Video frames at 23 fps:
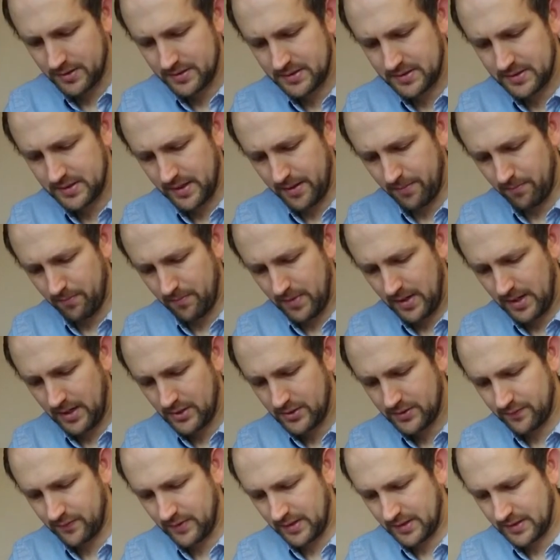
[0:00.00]
at um,
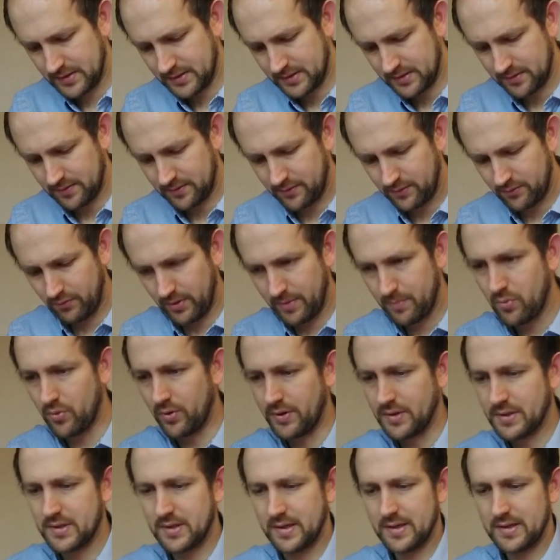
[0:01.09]
each of these three
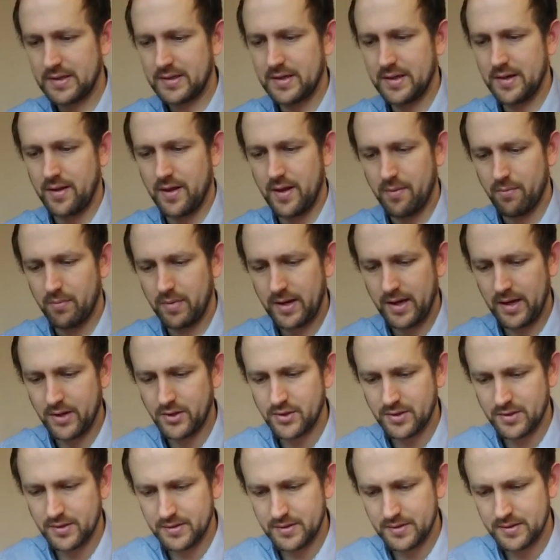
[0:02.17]
points and consider the
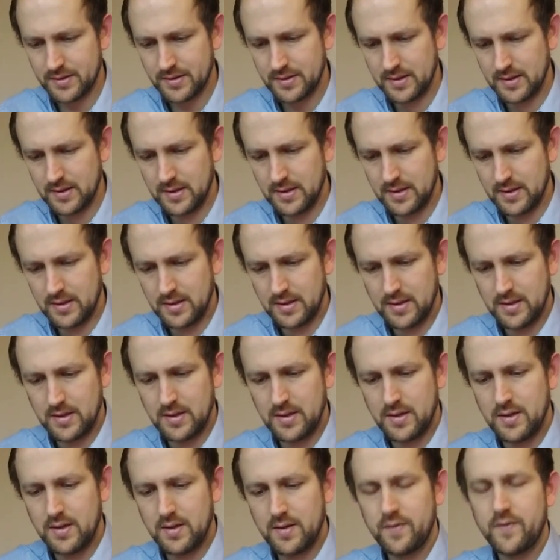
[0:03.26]
implications.
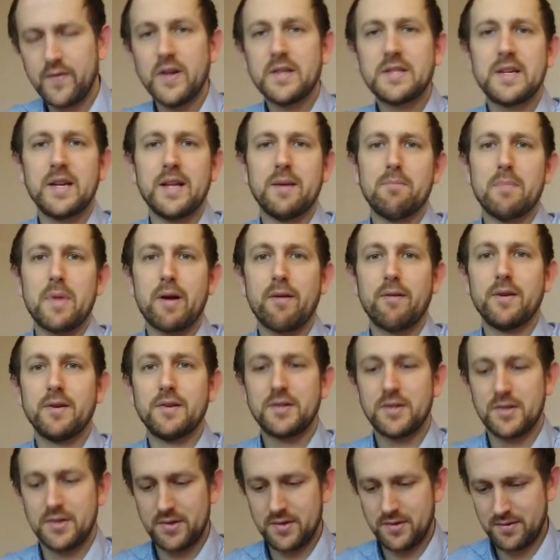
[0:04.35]
Firstly,
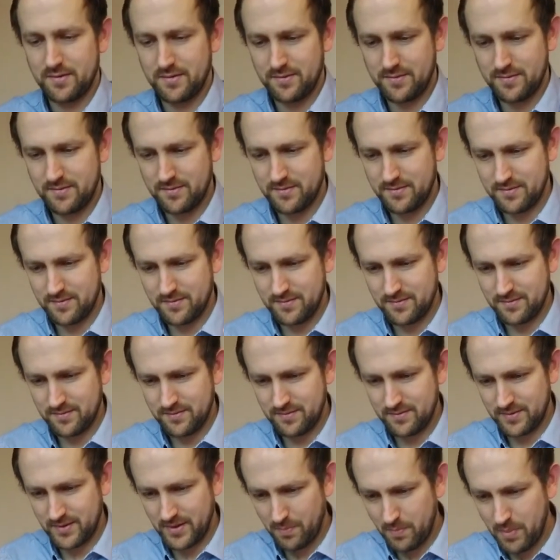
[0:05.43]
marriage,
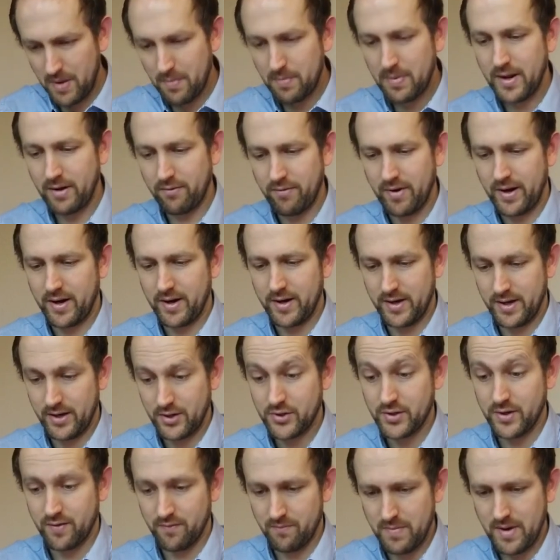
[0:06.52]
the public
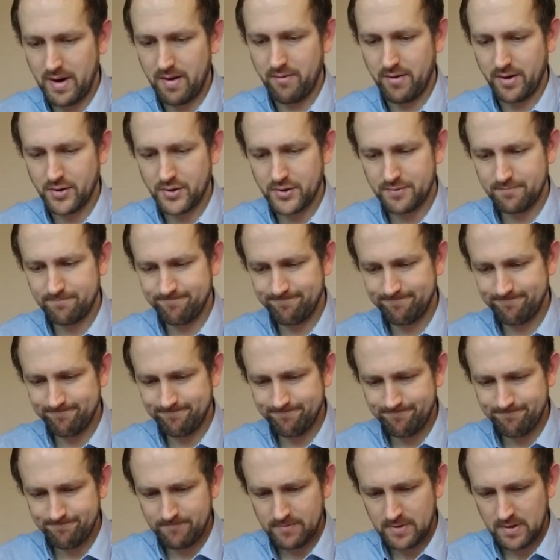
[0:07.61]
recognition of marriage.
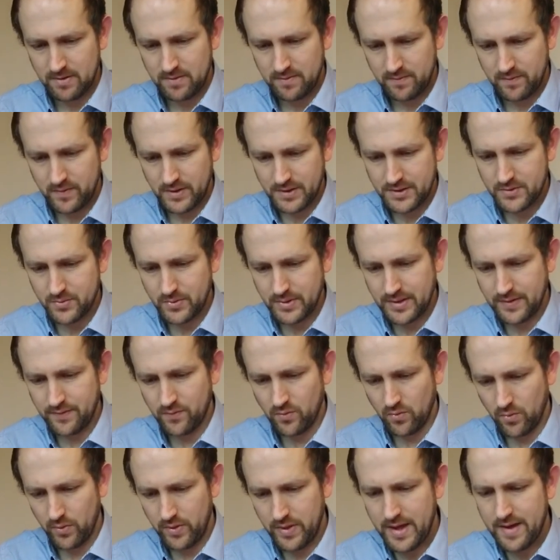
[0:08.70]
Verse
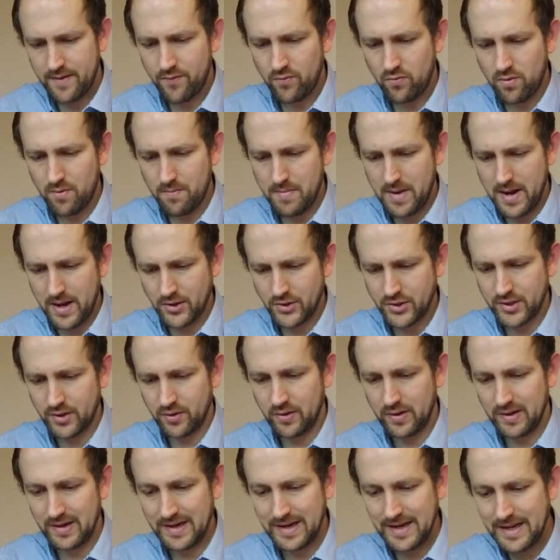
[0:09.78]
24 Therefore a man
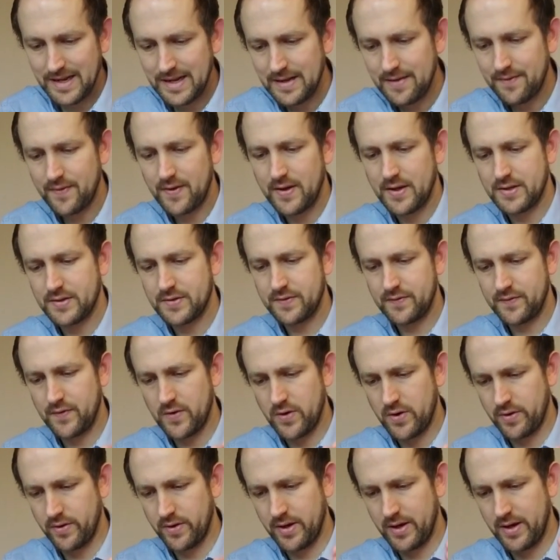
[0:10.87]
shall leave his
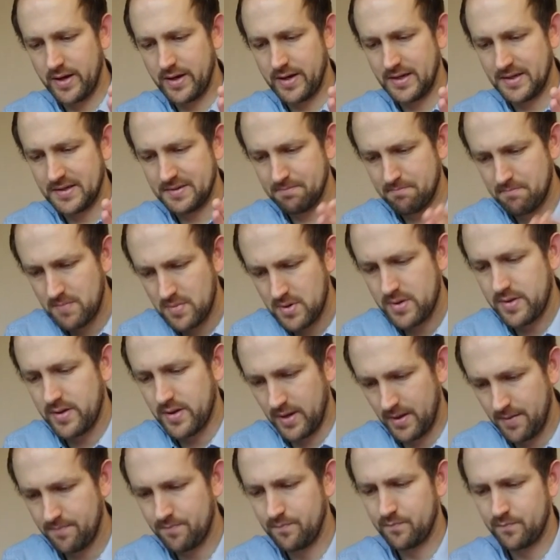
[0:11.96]
father and his
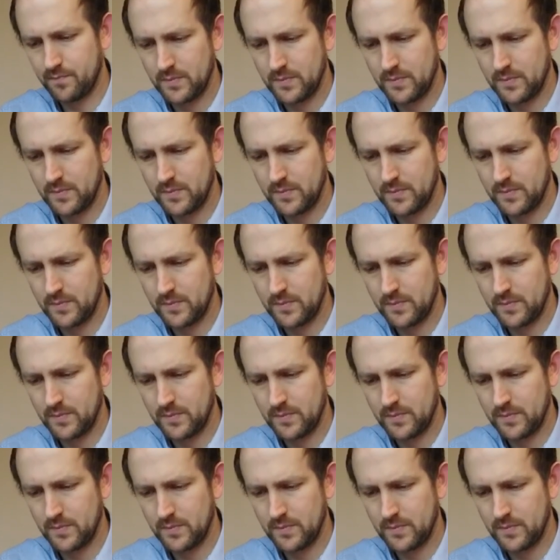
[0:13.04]
mother